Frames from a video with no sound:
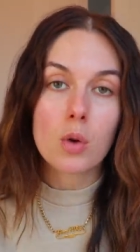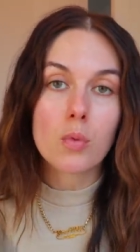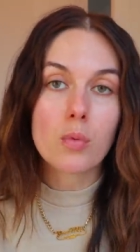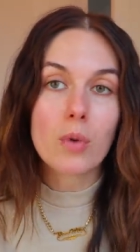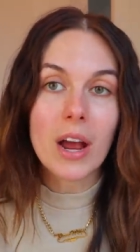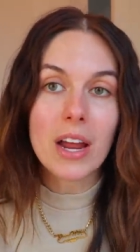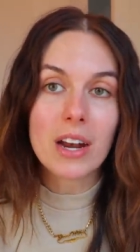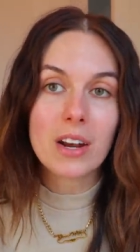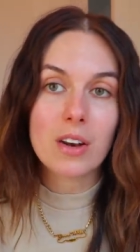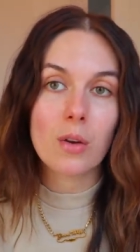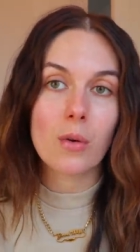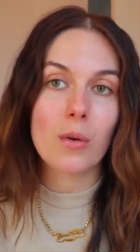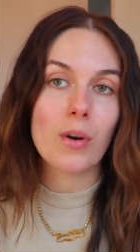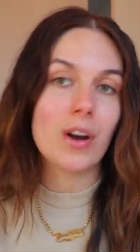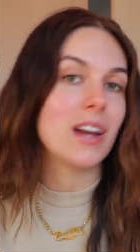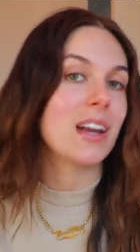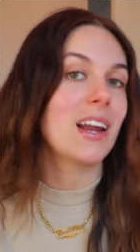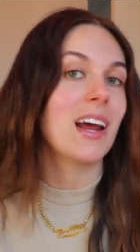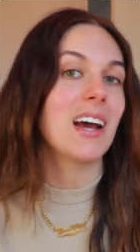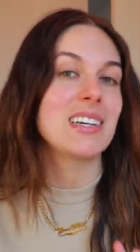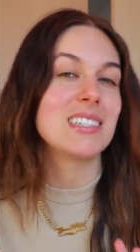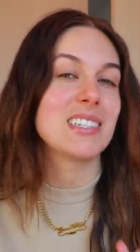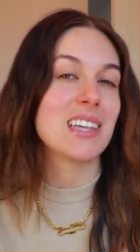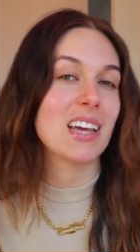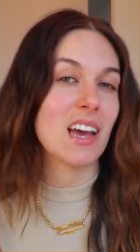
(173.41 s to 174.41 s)
retinoid,
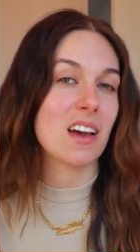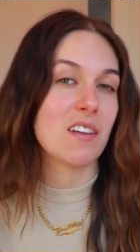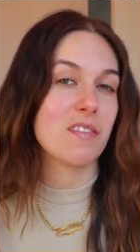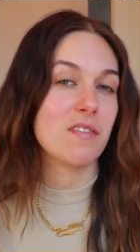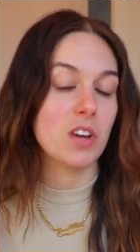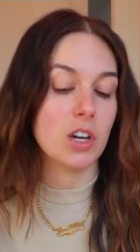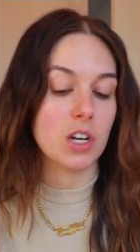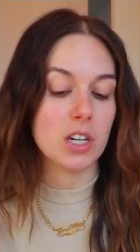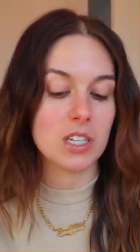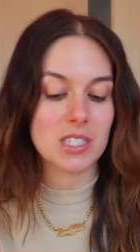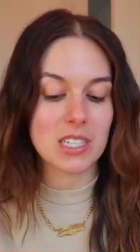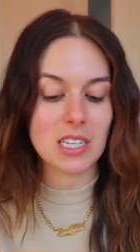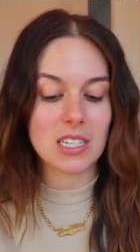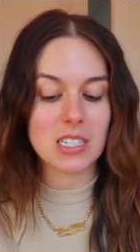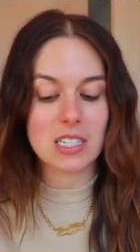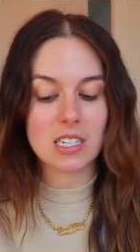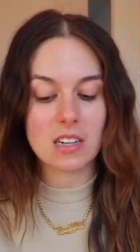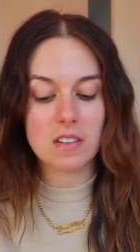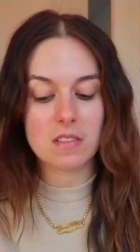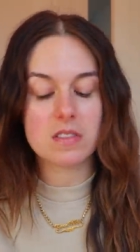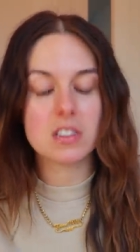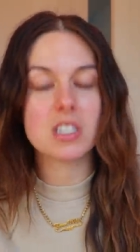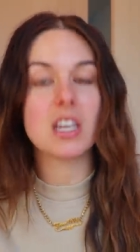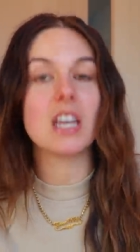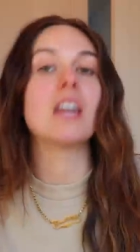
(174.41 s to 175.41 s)
as I have very
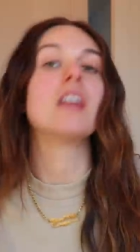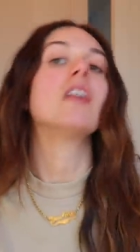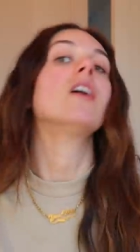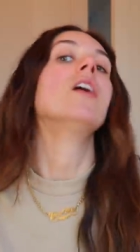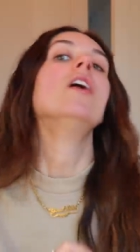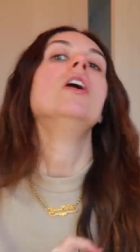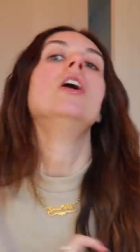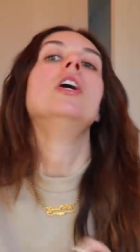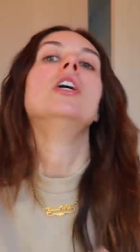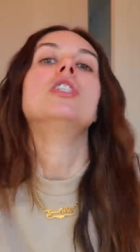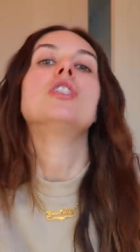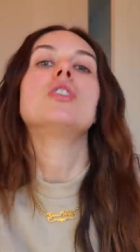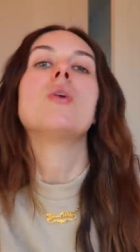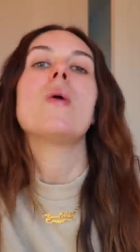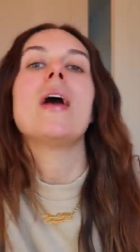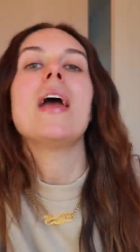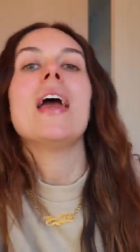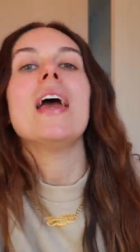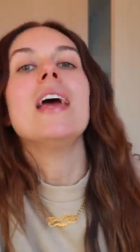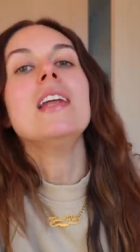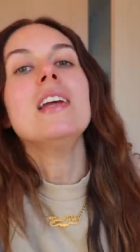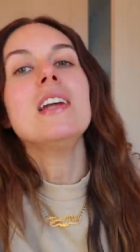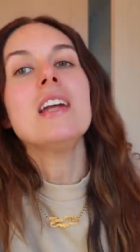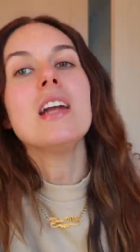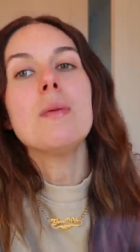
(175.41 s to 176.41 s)
sensitive skin. So I
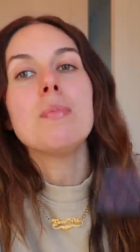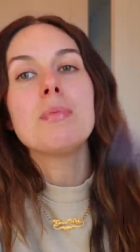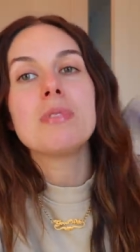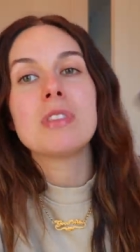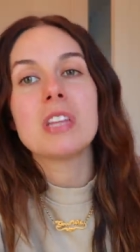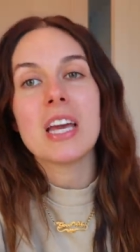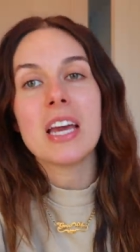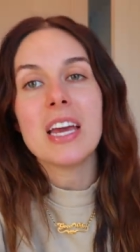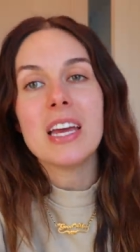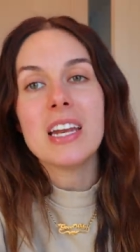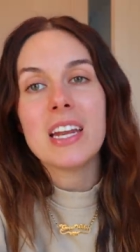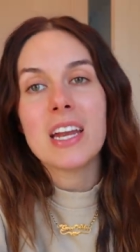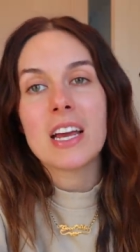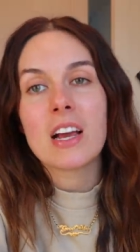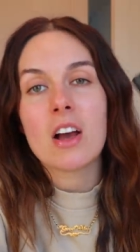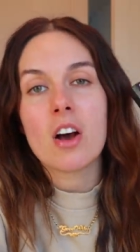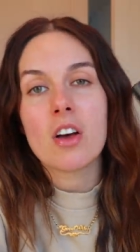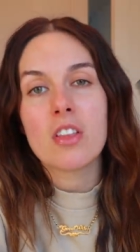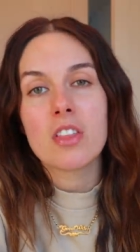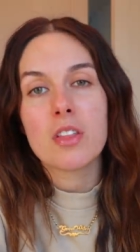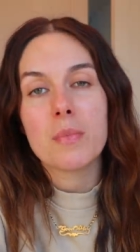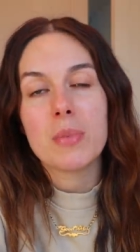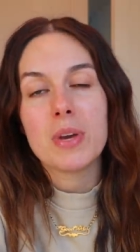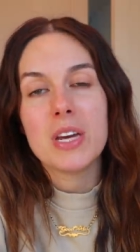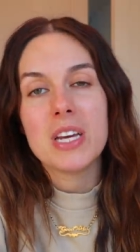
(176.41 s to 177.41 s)
ended up landing
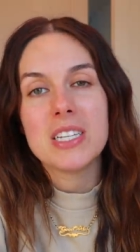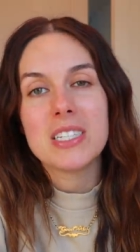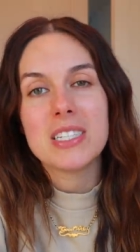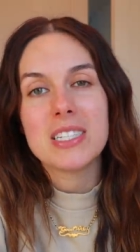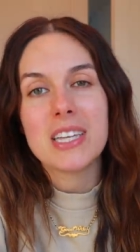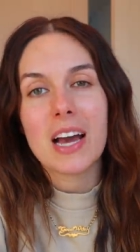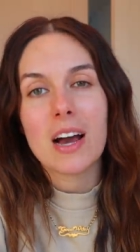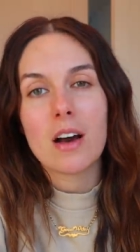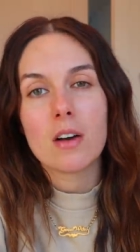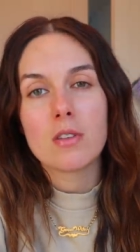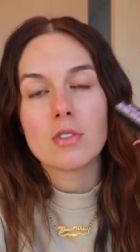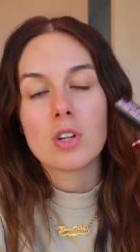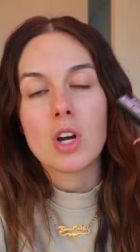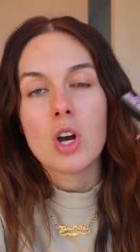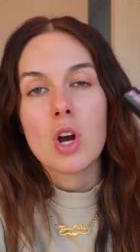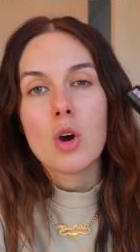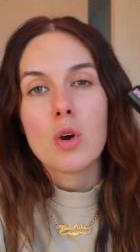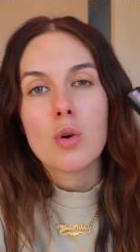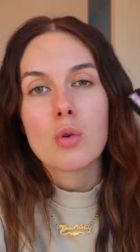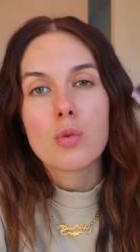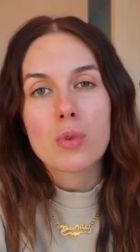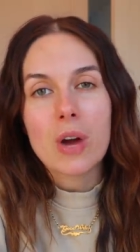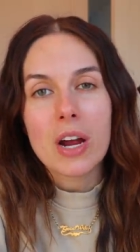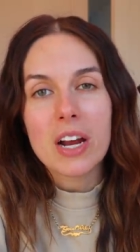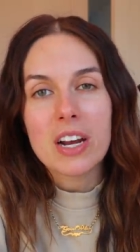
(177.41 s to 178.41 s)
on the Peace Out
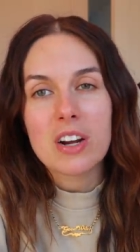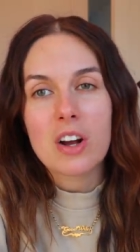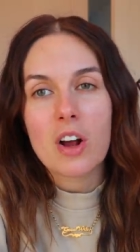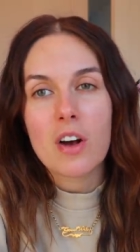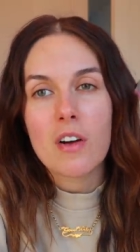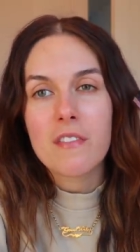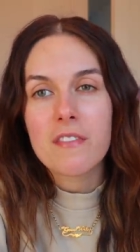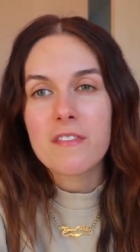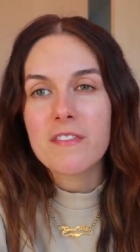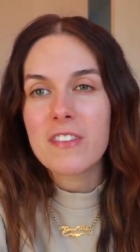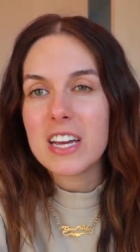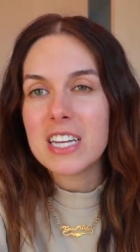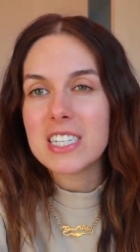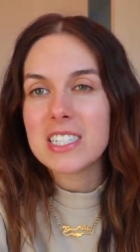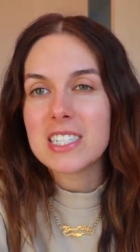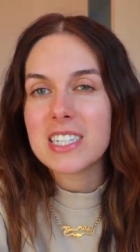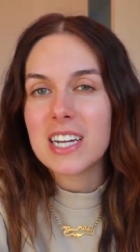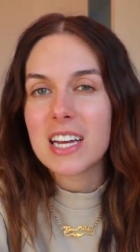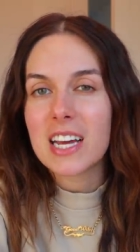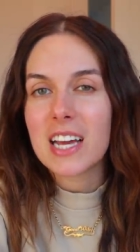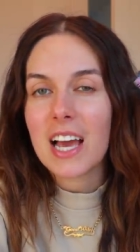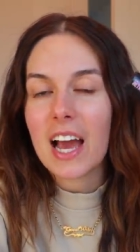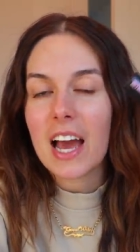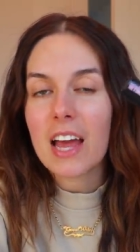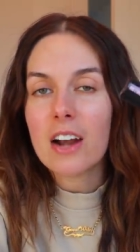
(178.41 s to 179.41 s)
Retinol Face
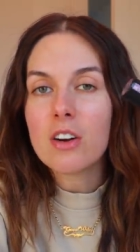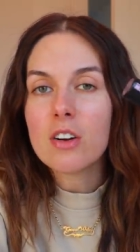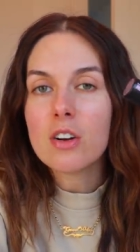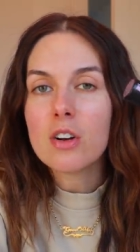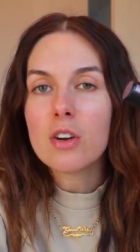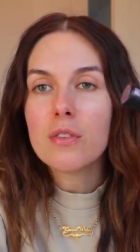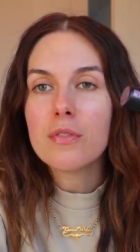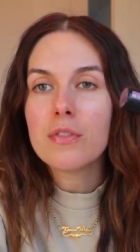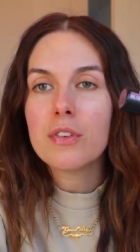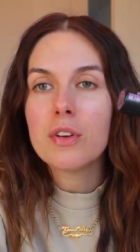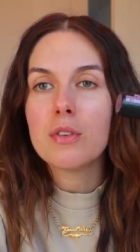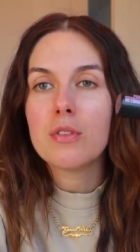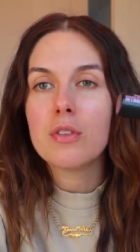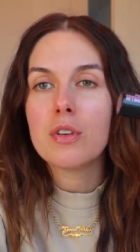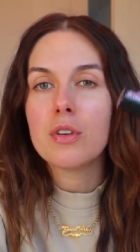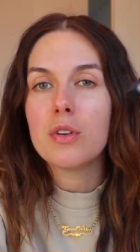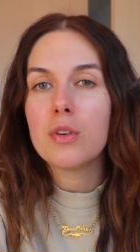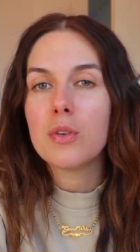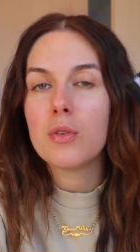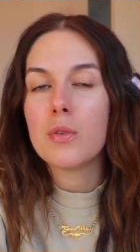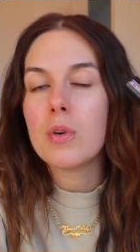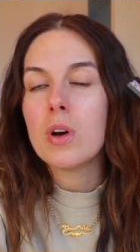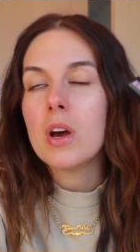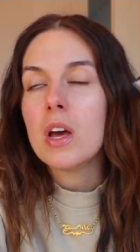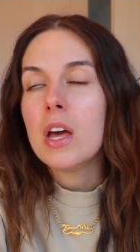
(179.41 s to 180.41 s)
Stick. I don't know if you
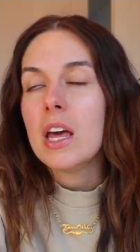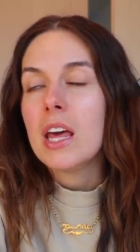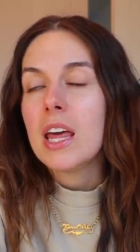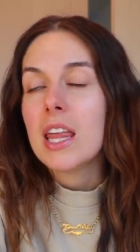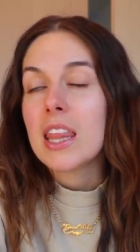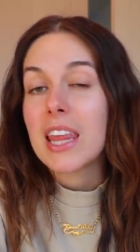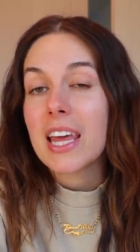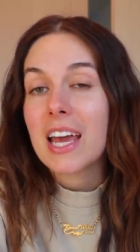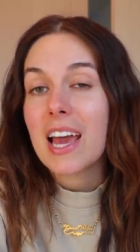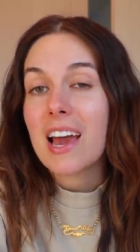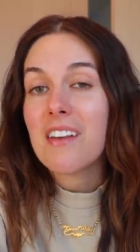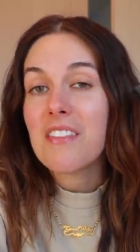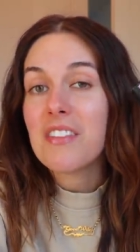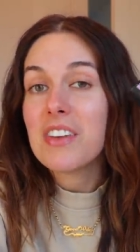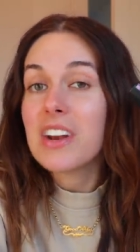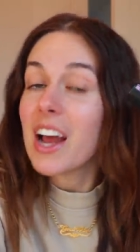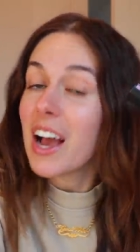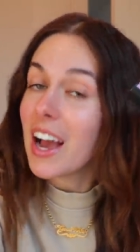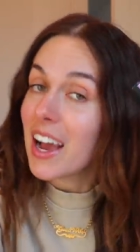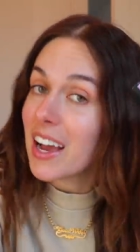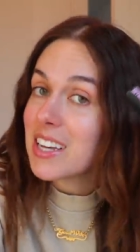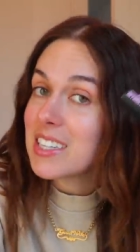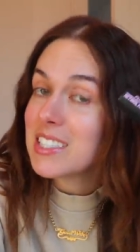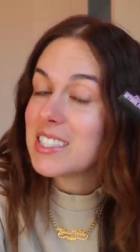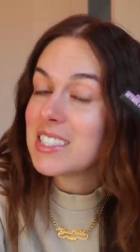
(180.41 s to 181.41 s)
knew, they have an
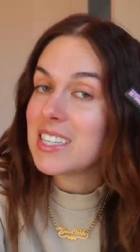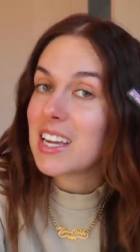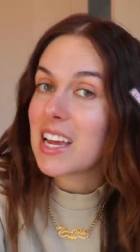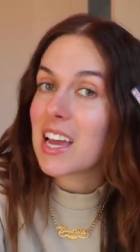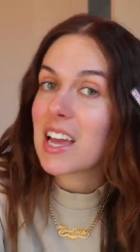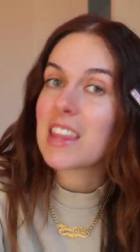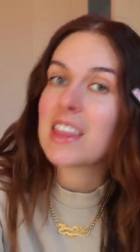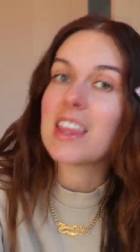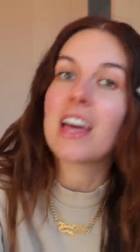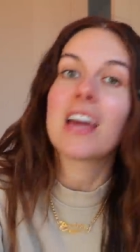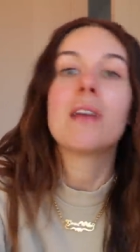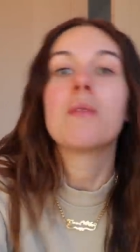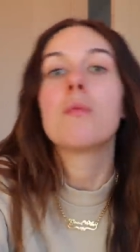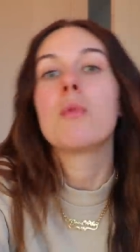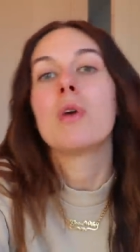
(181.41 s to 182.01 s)
eye stick that